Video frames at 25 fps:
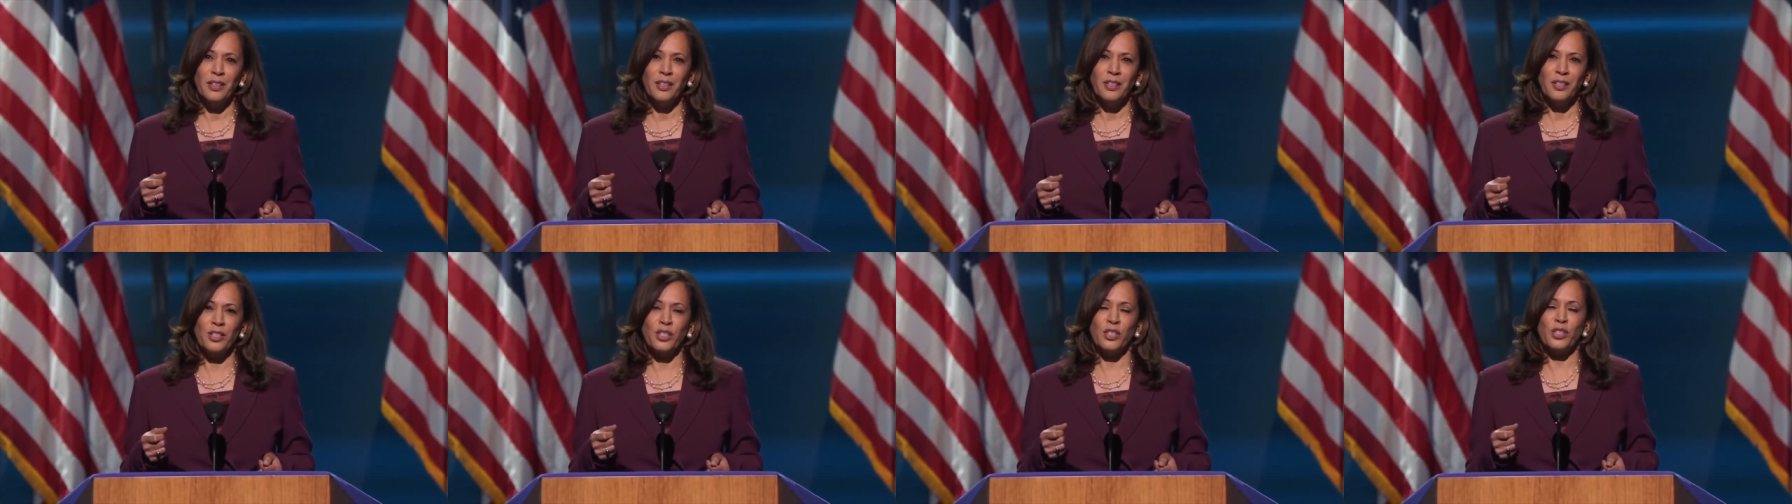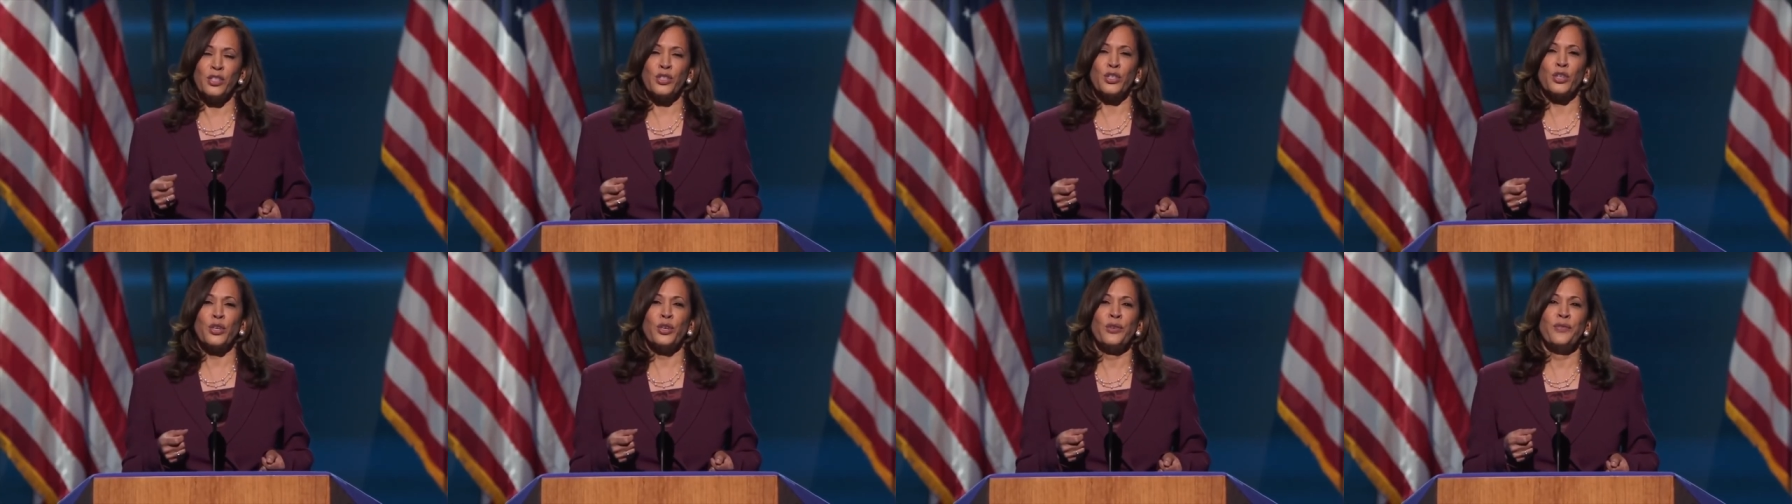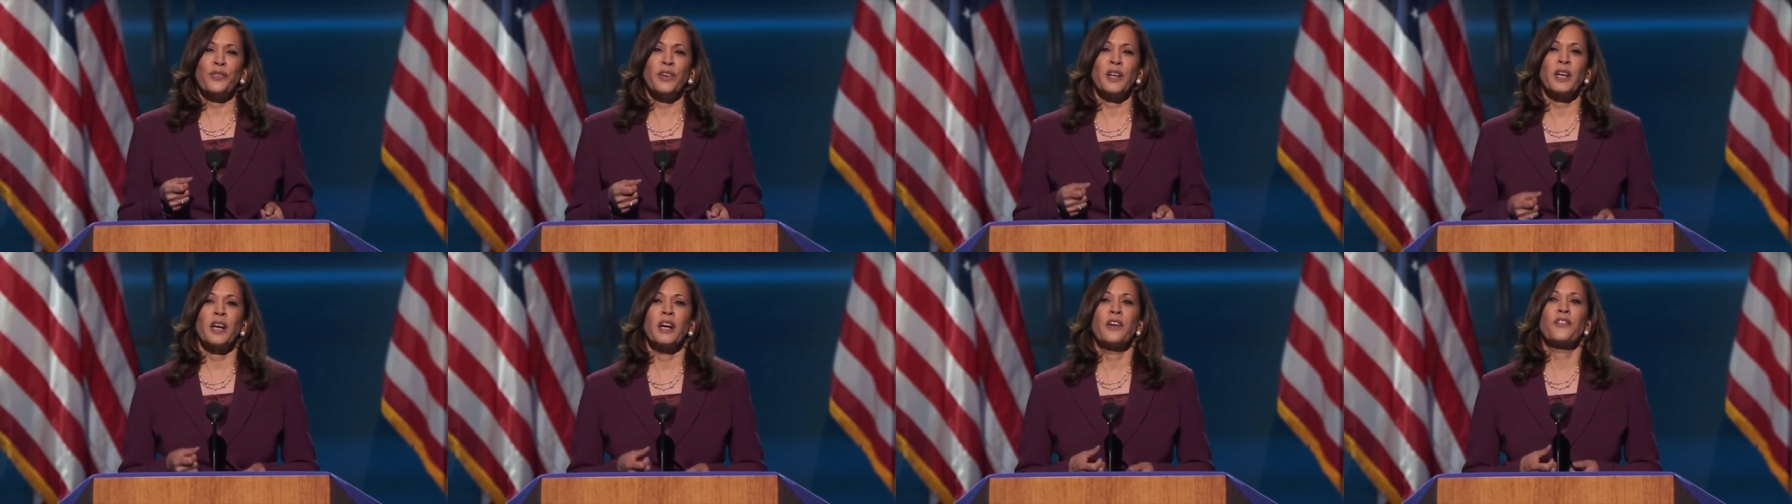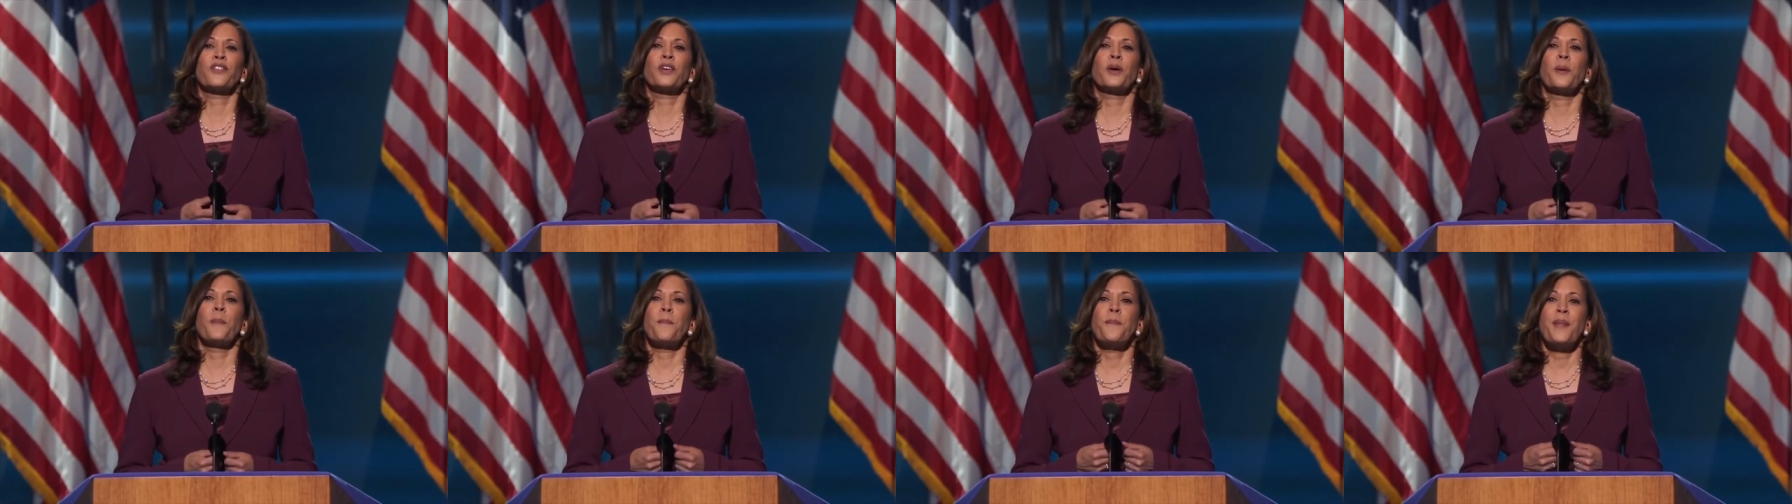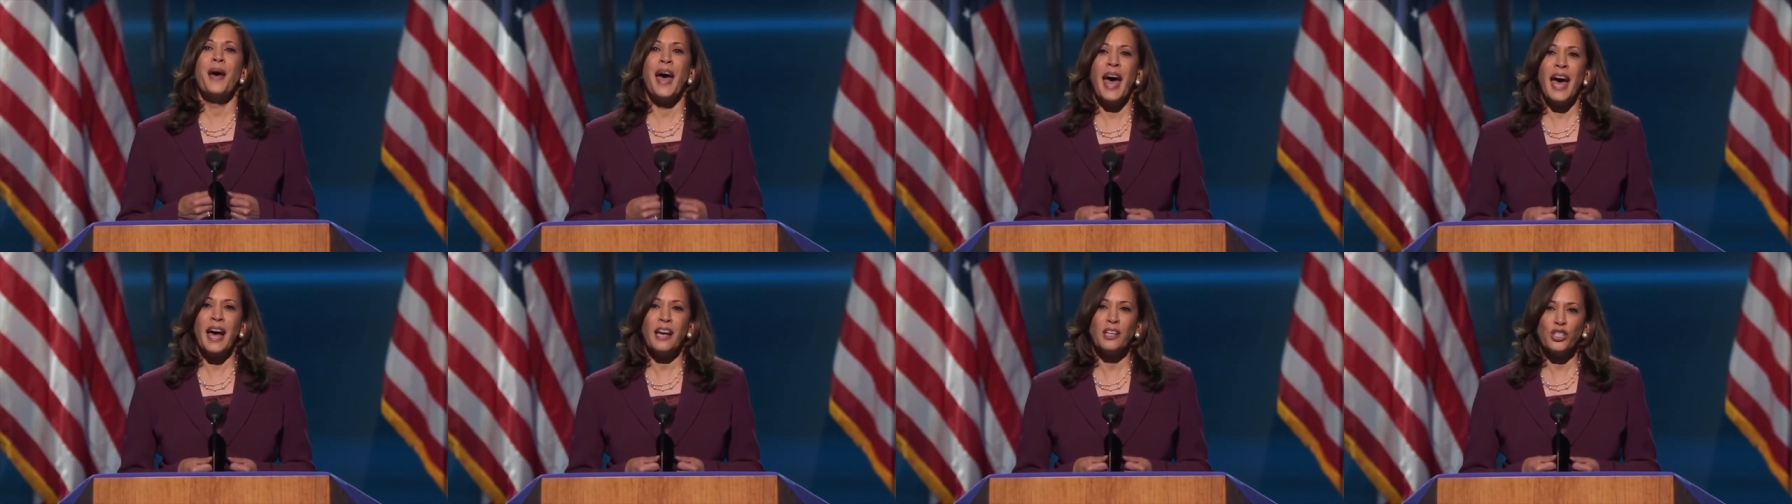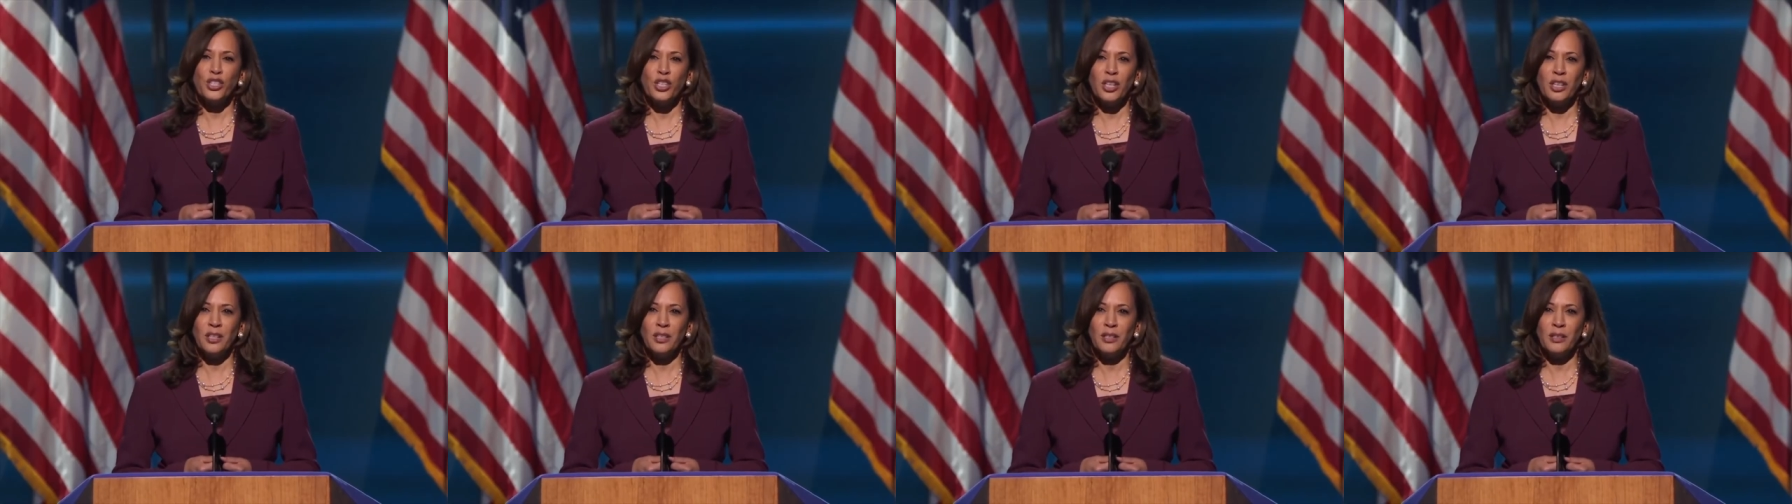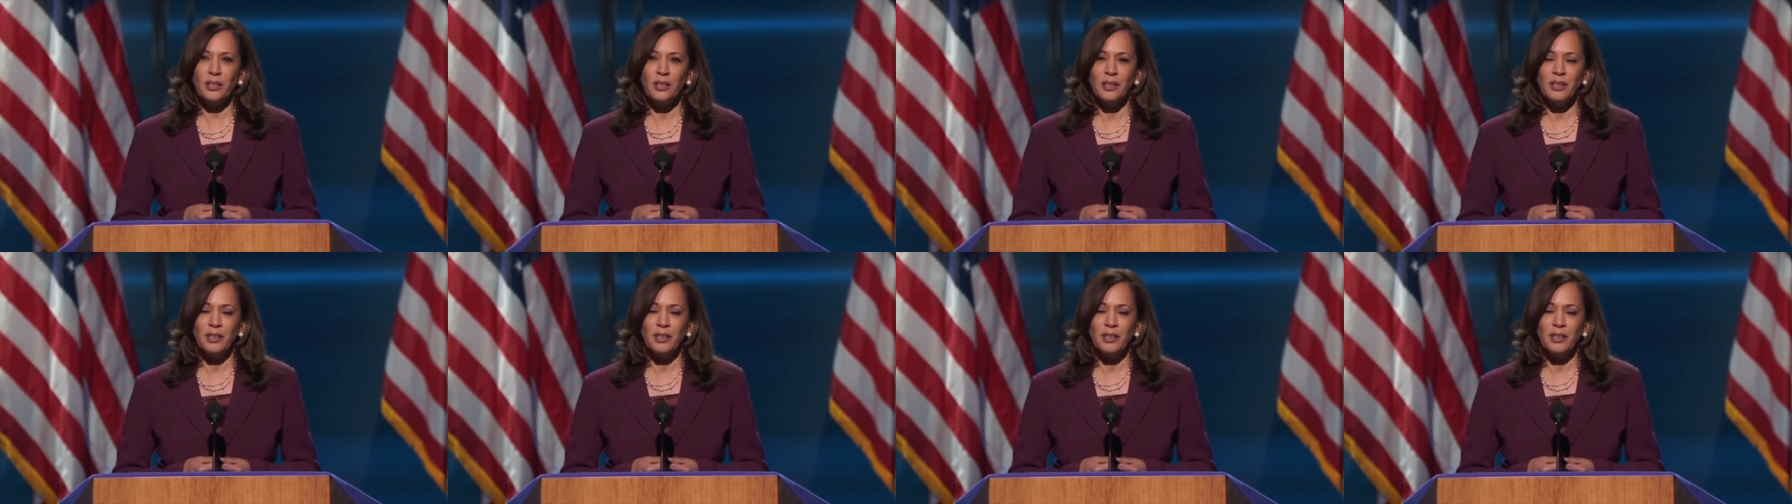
deserving of compassion,